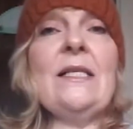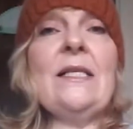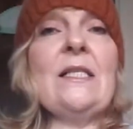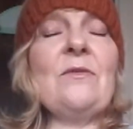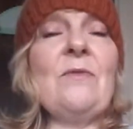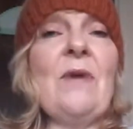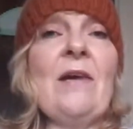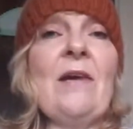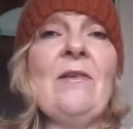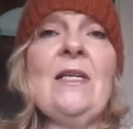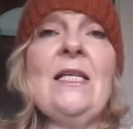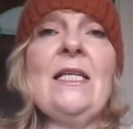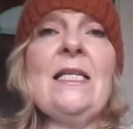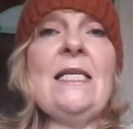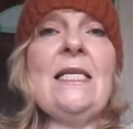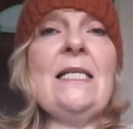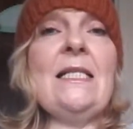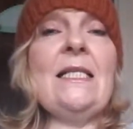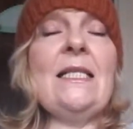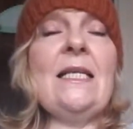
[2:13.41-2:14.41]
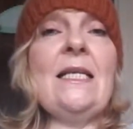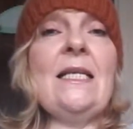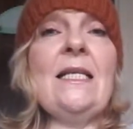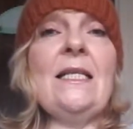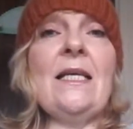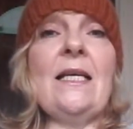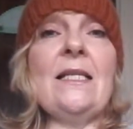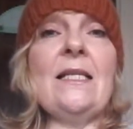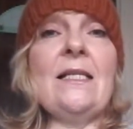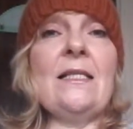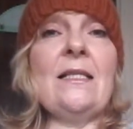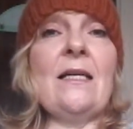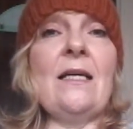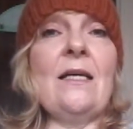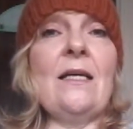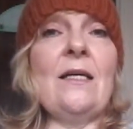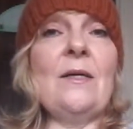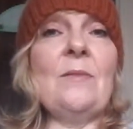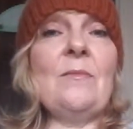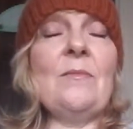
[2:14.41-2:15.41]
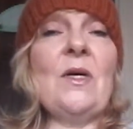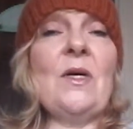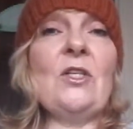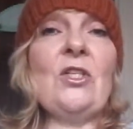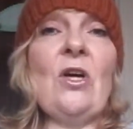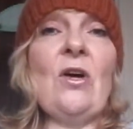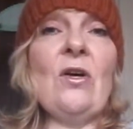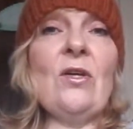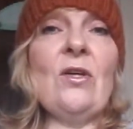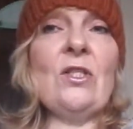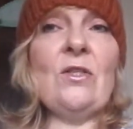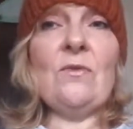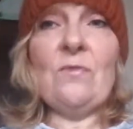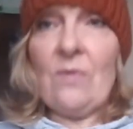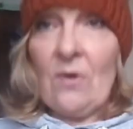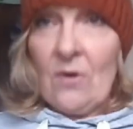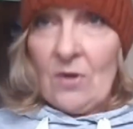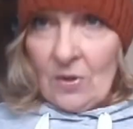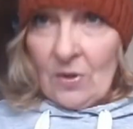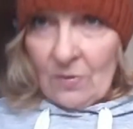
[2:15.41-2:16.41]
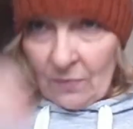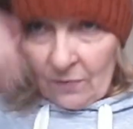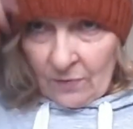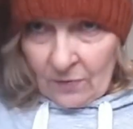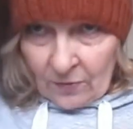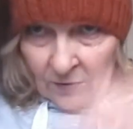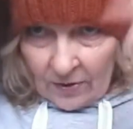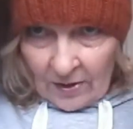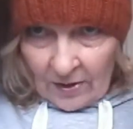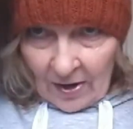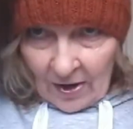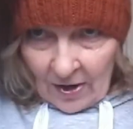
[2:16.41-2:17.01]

It's very easy. There's a chart to follow for the